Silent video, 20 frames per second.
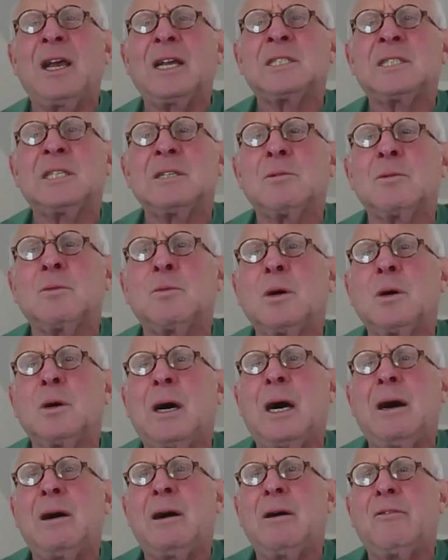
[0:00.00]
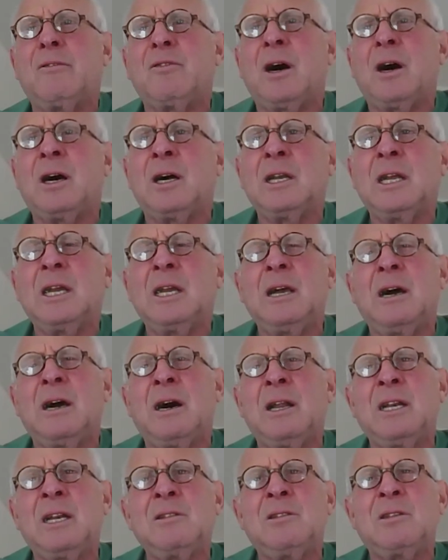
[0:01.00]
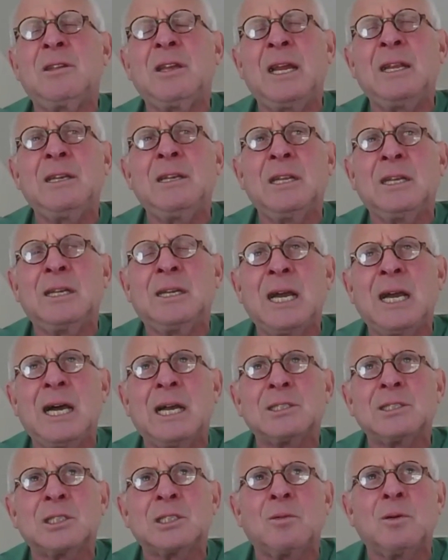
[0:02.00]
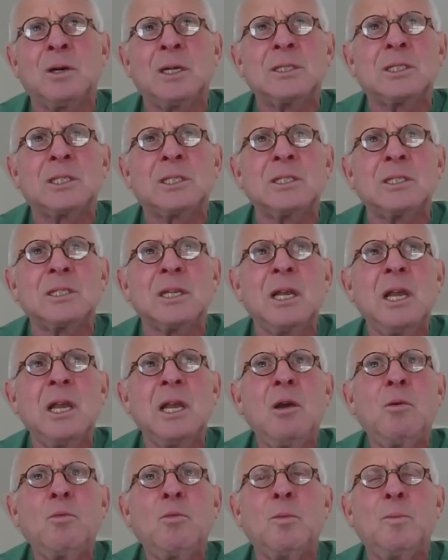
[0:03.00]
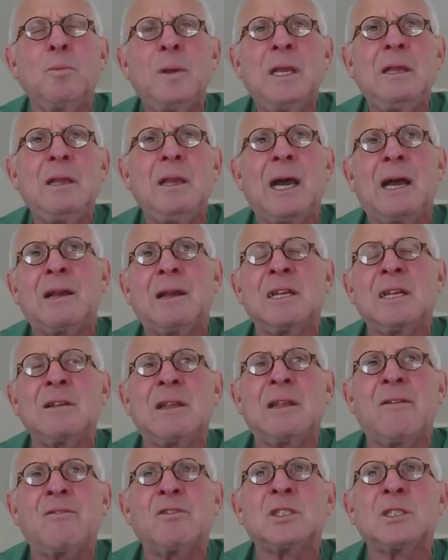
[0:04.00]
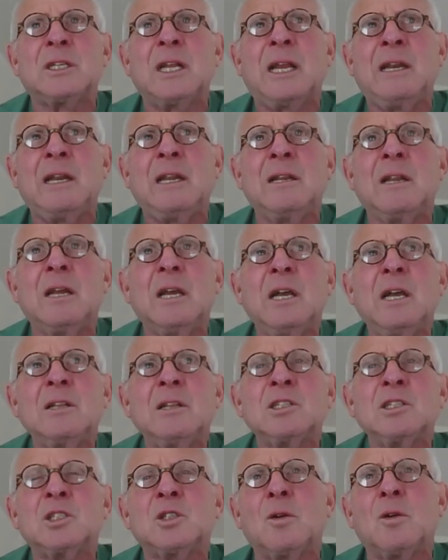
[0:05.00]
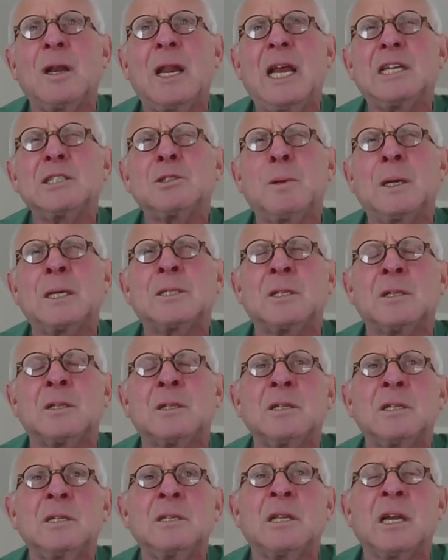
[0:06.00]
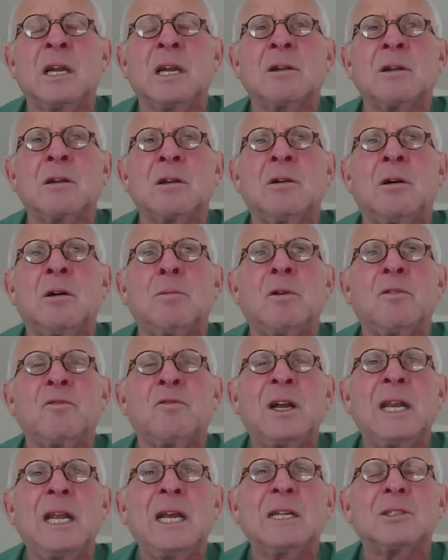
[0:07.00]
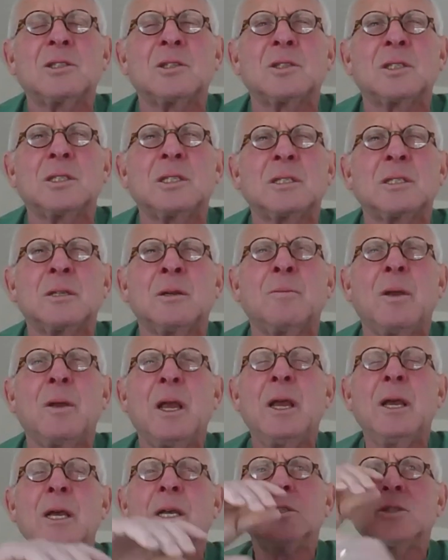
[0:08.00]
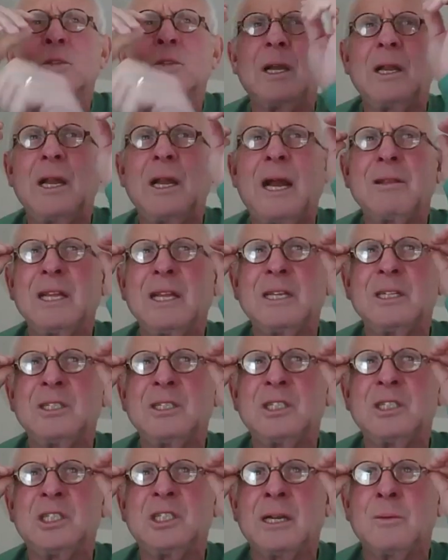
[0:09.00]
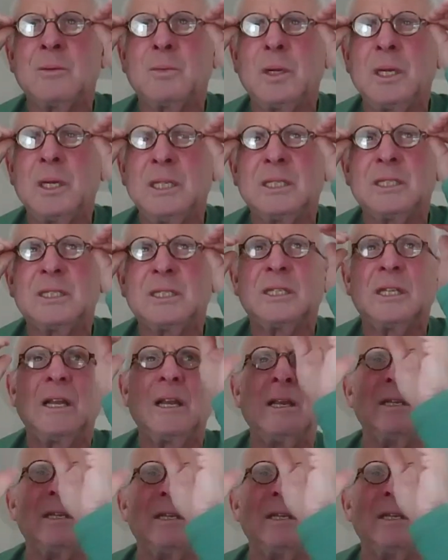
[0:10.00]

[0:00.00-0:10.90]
effects of unintended consequences will be, I think, devastating to certain aspects of the entire global financial system. So I think Jacob is